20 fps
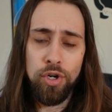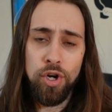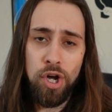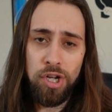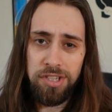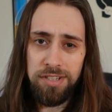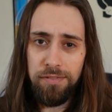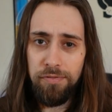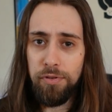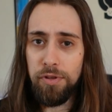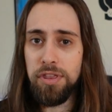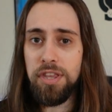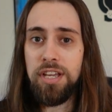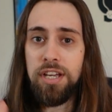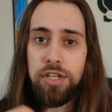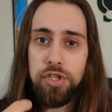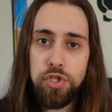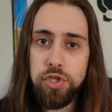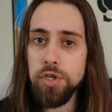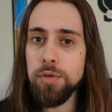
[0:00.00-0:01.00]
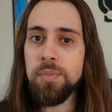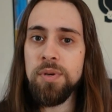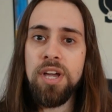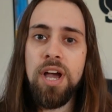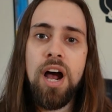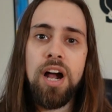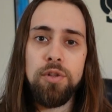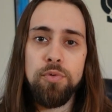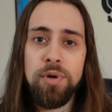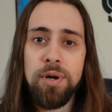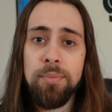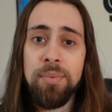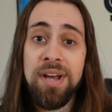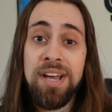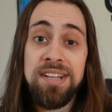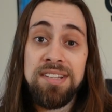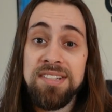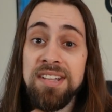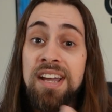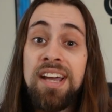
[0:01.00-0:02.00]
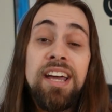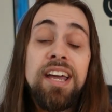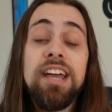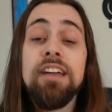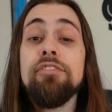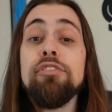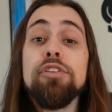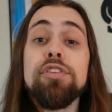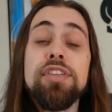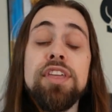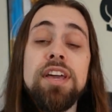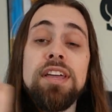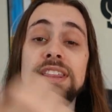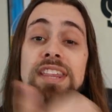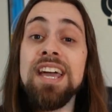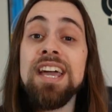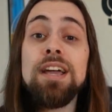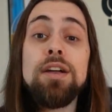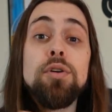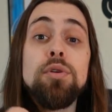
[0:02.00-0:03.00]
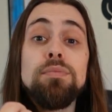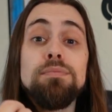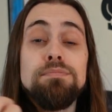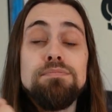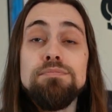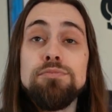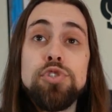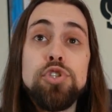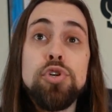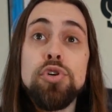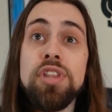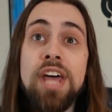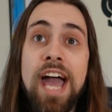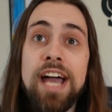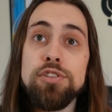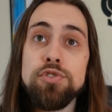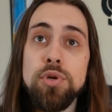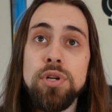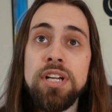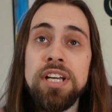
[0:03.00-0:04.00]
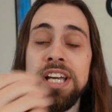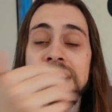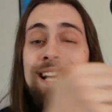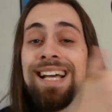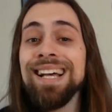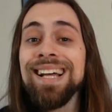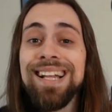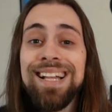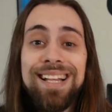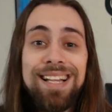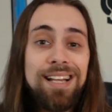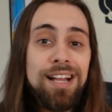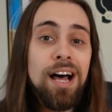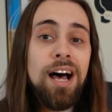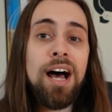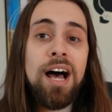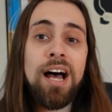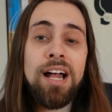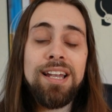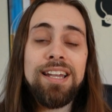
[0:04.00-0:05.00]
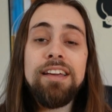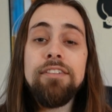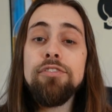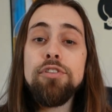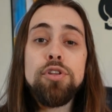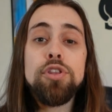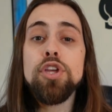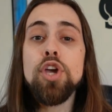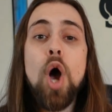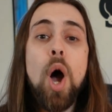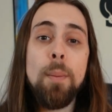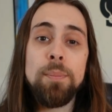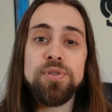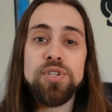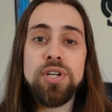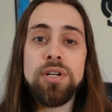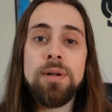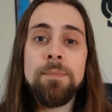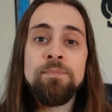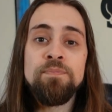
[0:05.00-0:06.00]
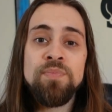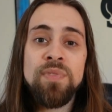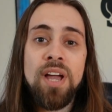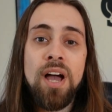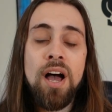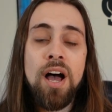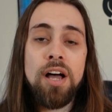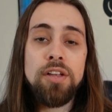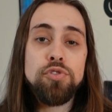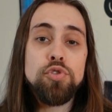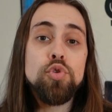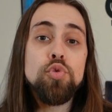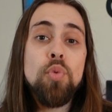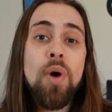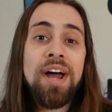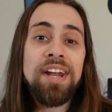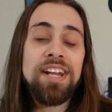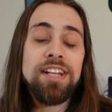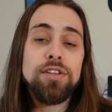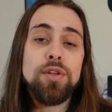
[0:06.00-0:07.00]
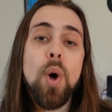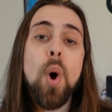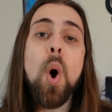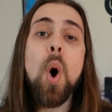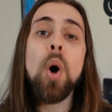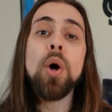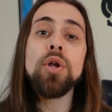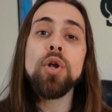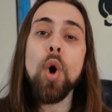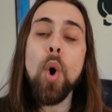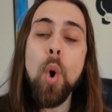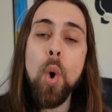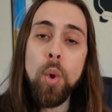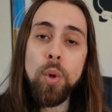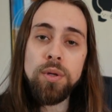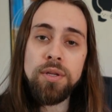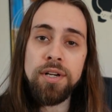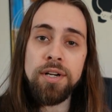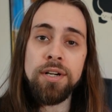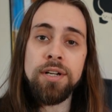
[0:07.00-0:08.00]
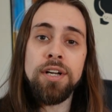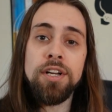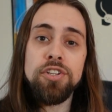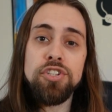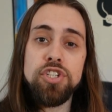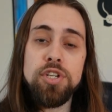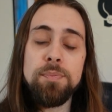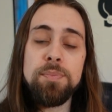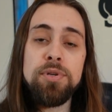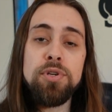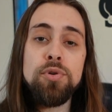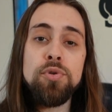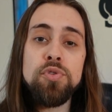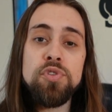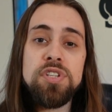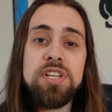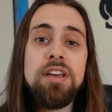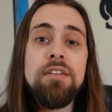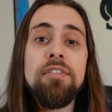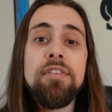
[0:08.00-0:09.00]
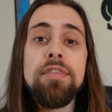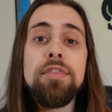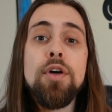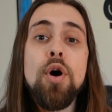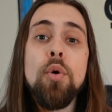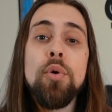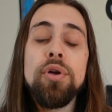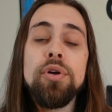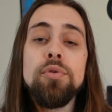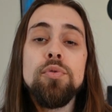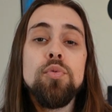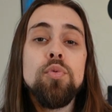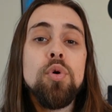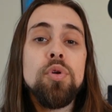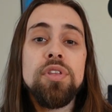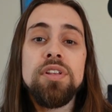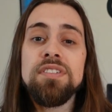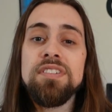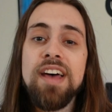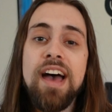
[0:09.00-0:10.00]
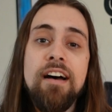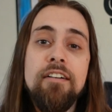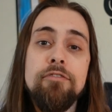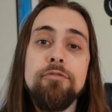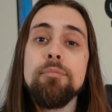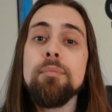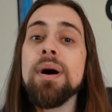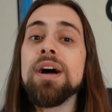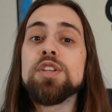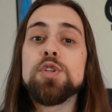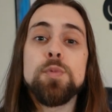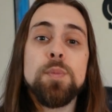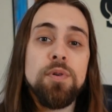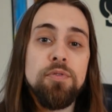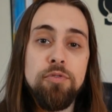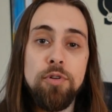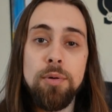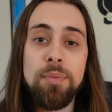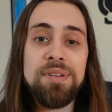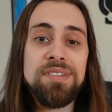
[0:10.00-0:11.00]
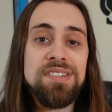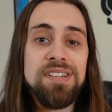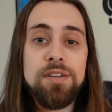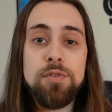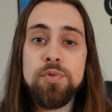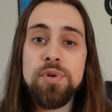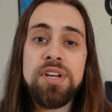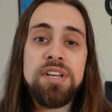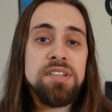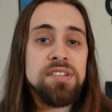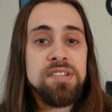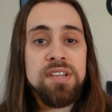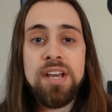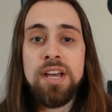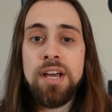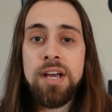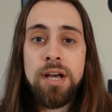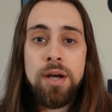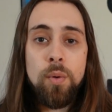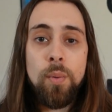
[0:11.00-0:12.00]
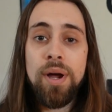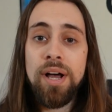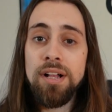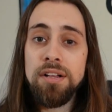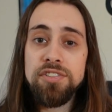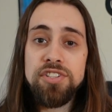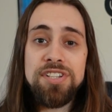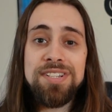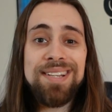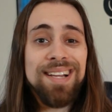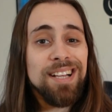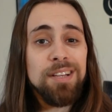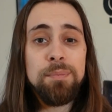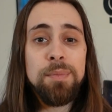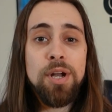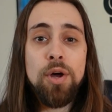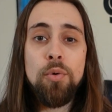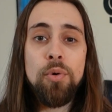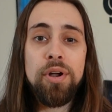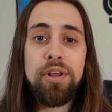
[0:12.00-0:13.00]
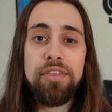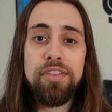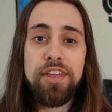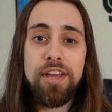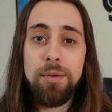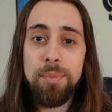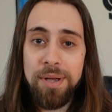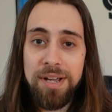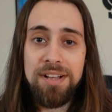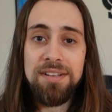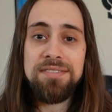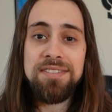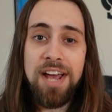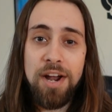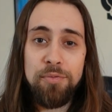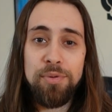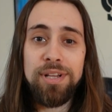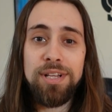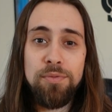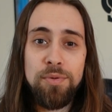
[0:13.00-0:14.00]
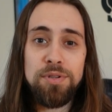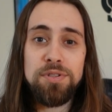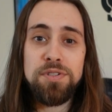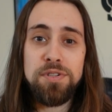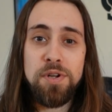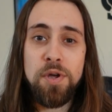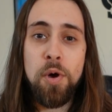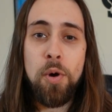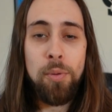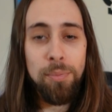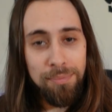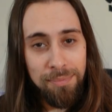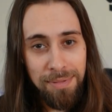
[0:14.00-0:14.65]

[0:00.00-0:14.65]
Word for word: not, if you think it should be hardware-based, if you think they should actually leave you the option to run it on older GPUs, even though you wouldn't have much performance increase. Well, just let me know what you think, because I really want to know.